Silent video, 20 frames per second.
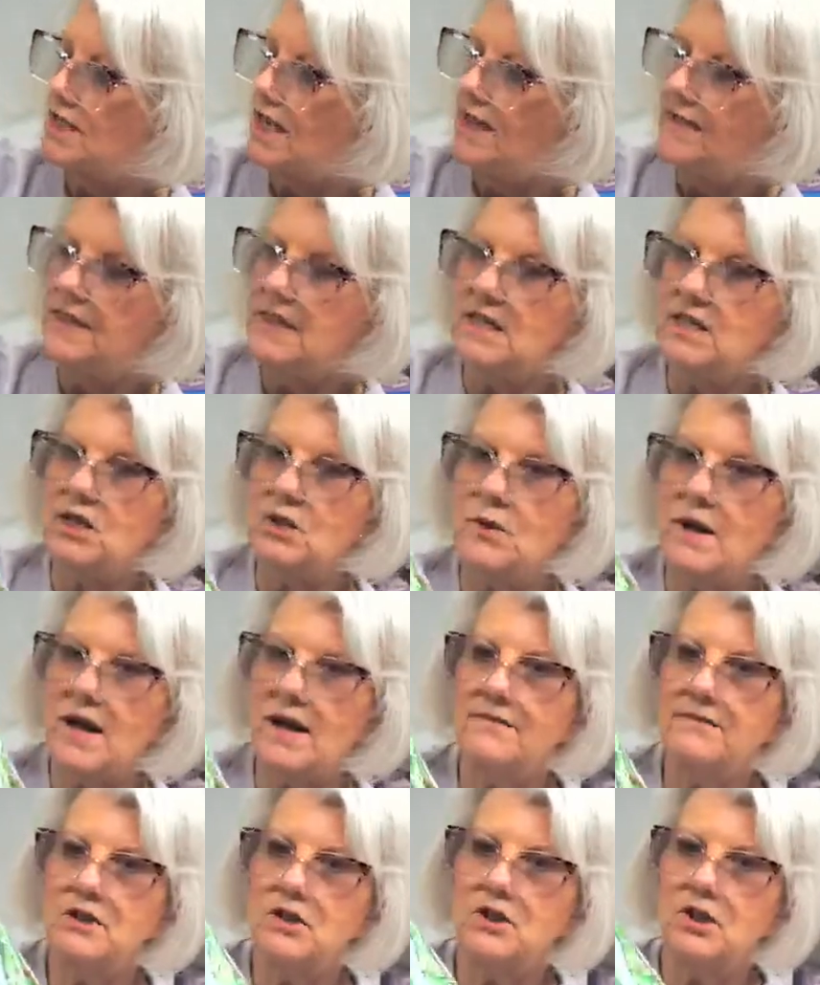And then you
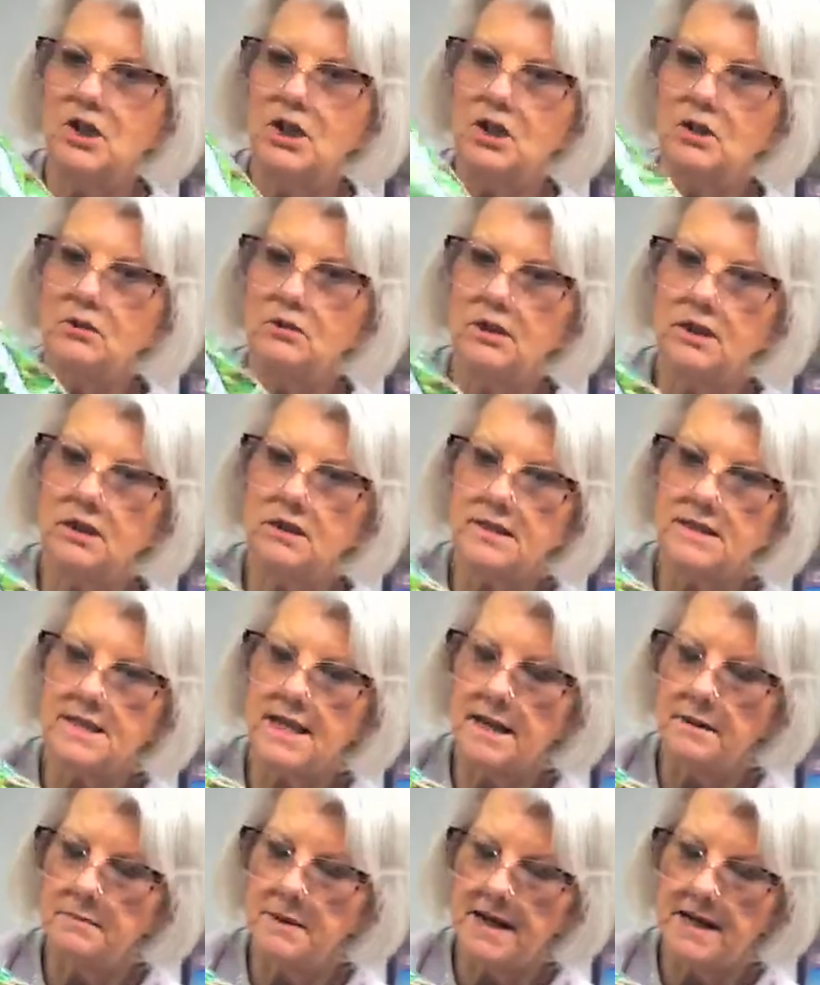have your cute little
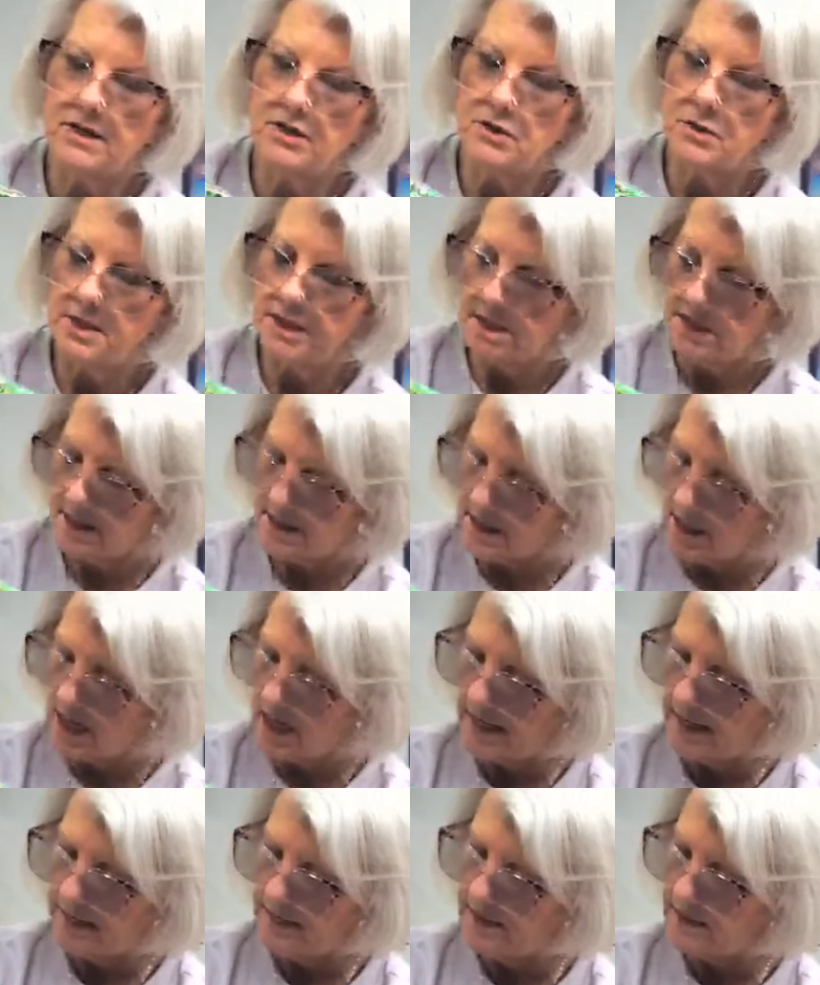St. Patrick
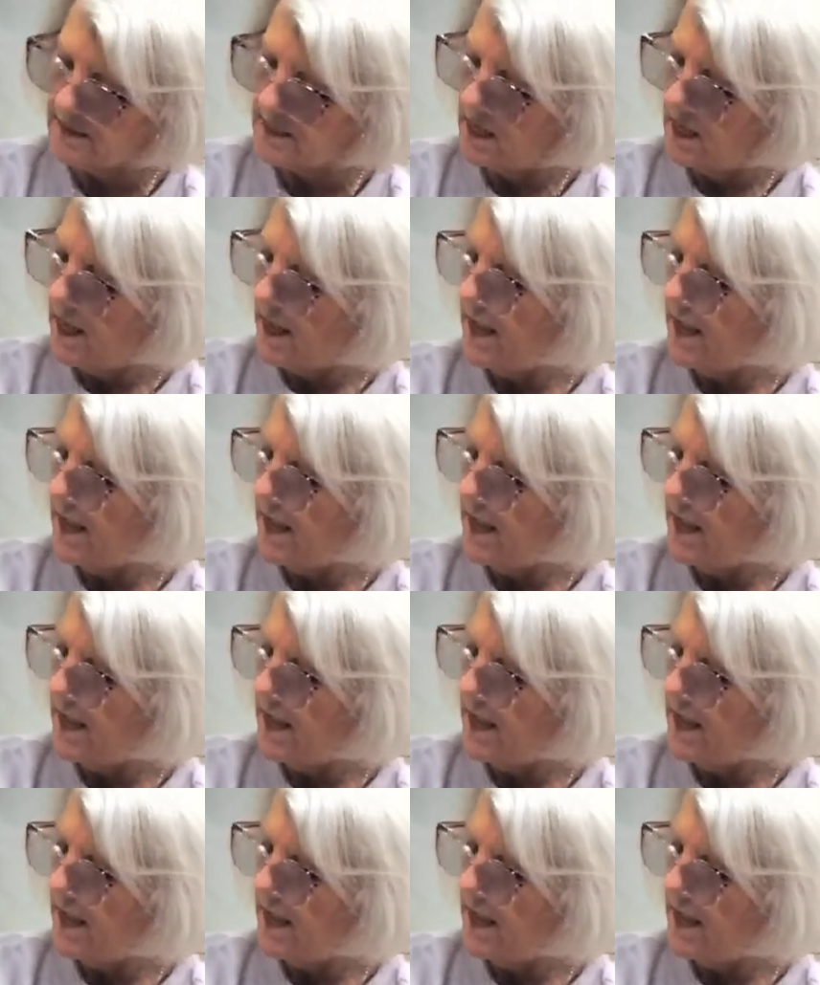signs.